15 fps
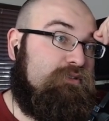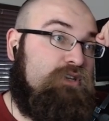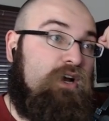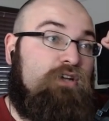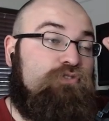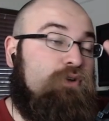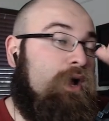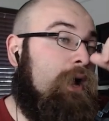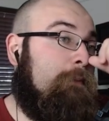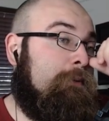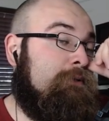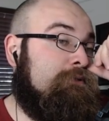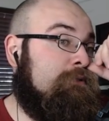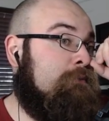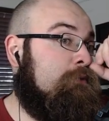DeAndre
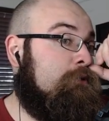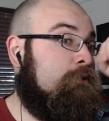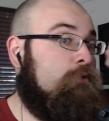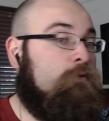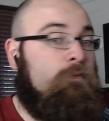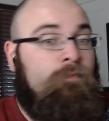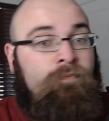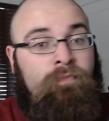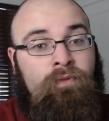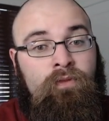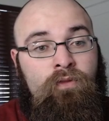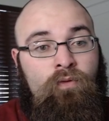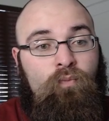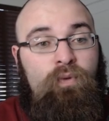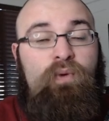Hopkins, number 2.
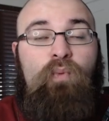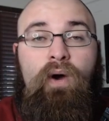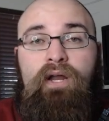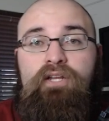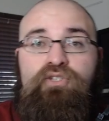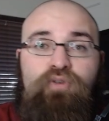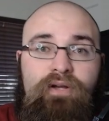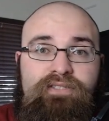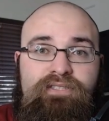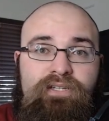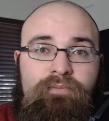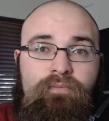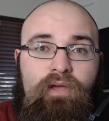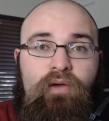We want to trust him,